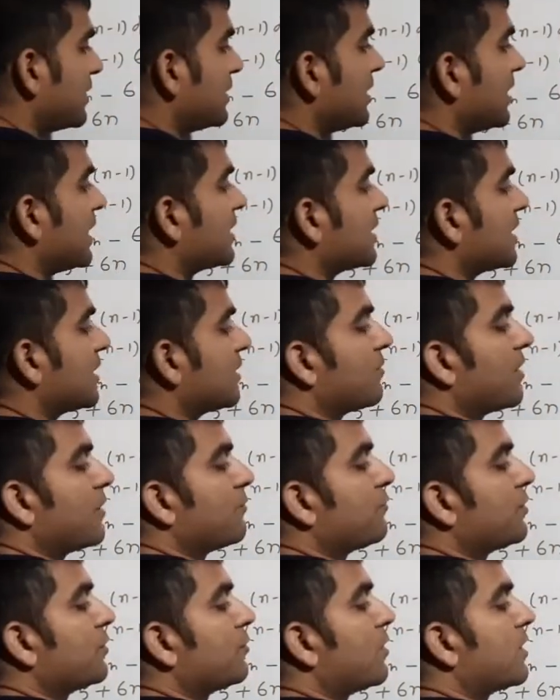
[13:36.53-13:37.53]
A35,
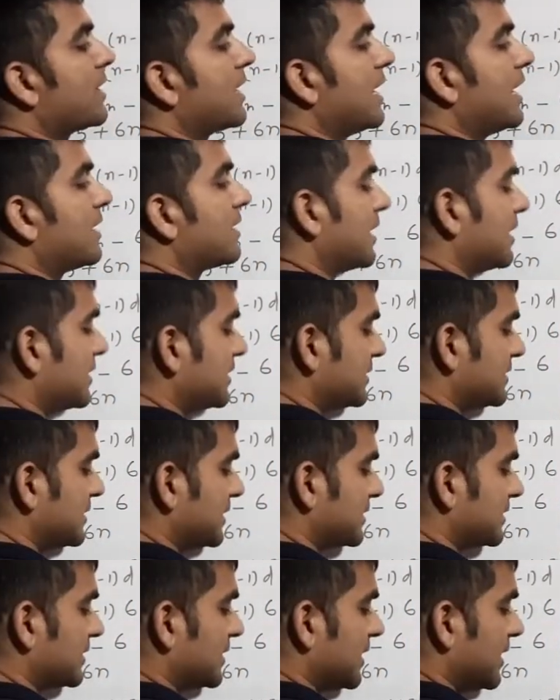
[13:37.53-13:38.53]
we got
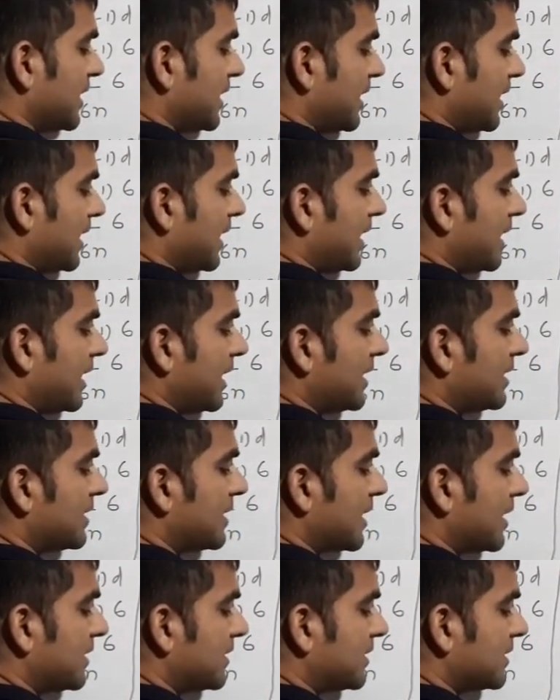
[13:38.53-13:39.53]
A36.
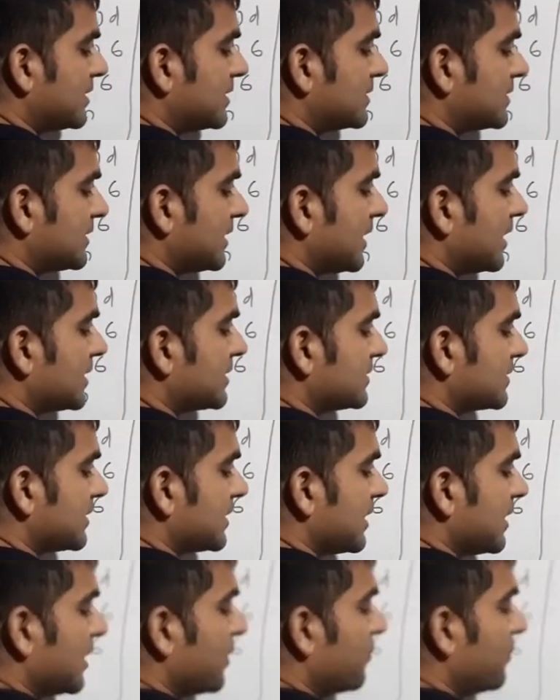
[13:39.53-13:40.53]
A36,
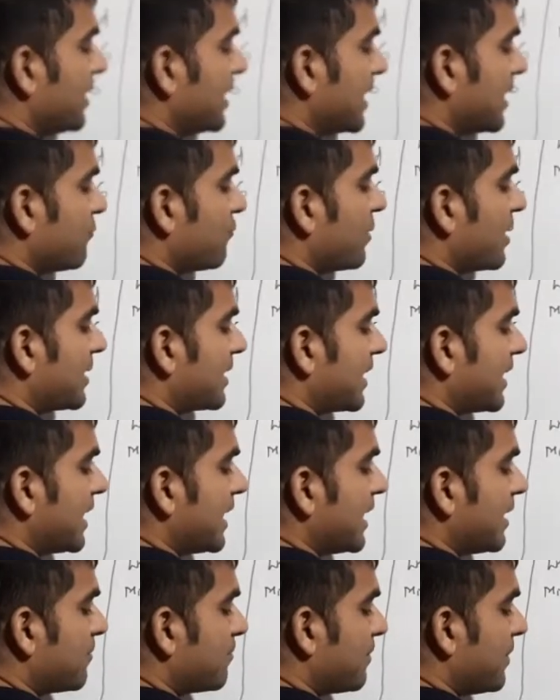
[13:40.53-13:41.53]
we have what?
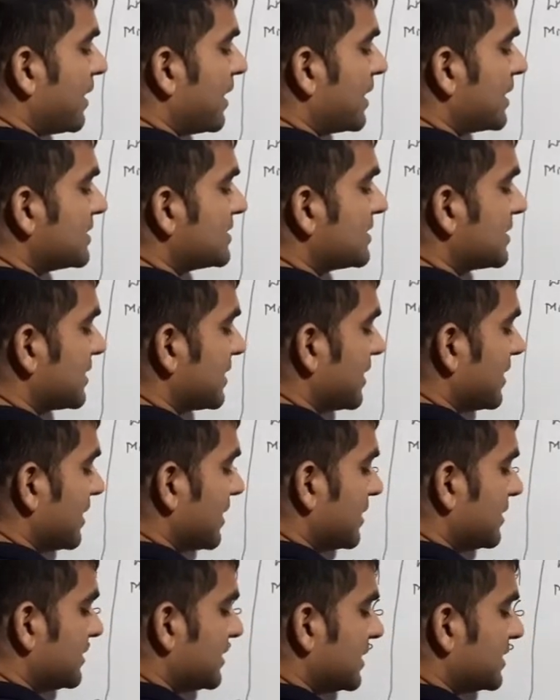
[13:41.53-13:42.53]
A plus,
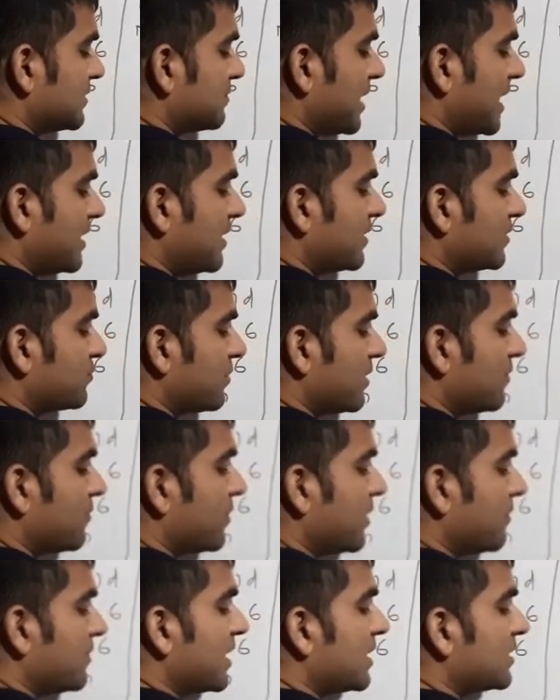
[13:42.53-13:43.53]
just minus 1
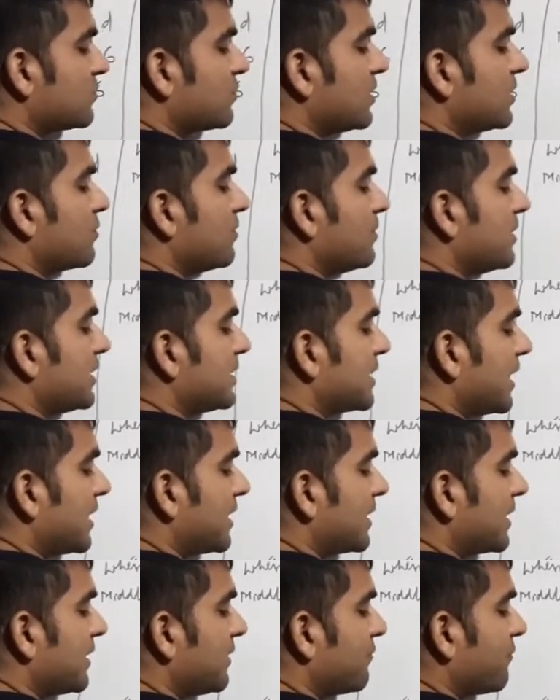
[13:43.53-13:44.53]
from here, so it will be
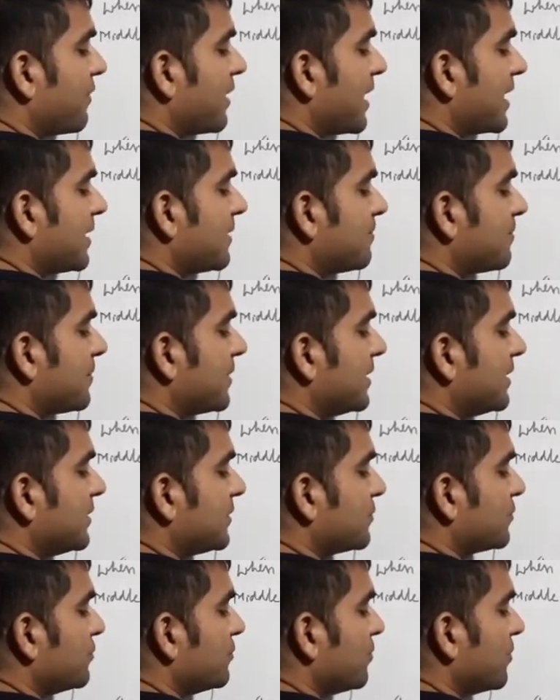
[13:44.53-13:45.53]
35
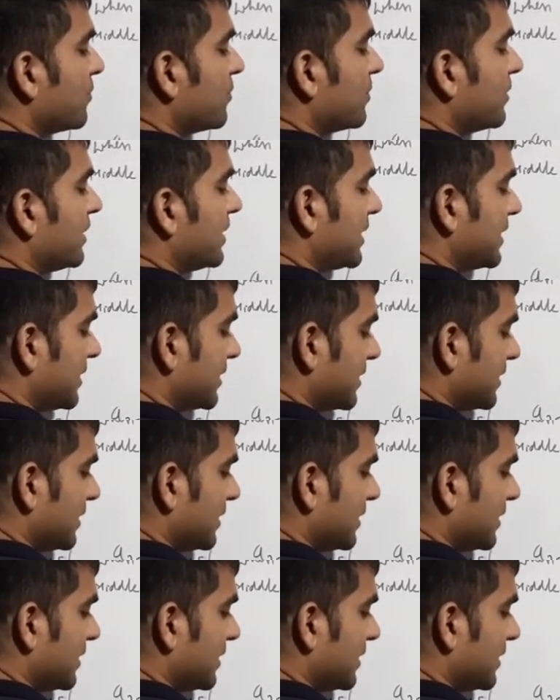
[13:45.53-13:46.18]
into D.